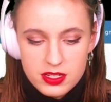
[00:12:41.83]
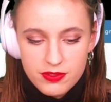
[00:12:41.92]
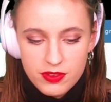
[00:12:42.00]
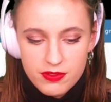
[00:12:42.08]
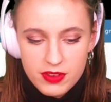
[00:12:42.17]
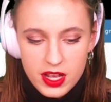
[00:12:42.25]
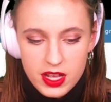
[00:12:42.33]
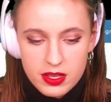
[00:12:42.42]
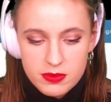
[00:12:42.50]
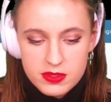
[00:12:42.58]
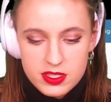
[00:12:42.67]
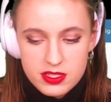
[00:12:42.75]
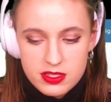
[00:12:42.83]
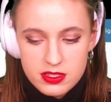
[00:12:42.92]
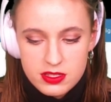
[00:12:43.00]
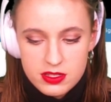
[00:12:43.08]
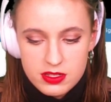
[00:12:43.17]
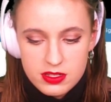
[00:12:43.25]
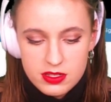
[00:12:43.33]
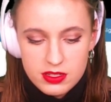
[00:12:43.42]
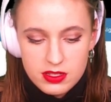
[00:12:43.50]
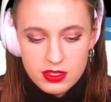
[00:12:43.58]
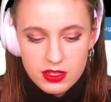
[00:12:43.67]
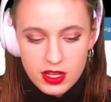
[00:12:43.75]
different vibes.
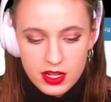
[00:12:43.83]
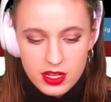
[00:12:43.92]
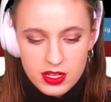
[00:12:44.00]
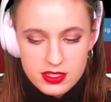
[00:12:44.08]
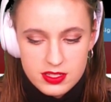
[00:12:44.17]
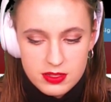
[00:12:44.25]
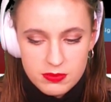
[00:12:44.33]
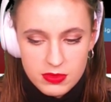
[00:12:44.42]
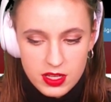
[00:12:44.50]
Kind of got some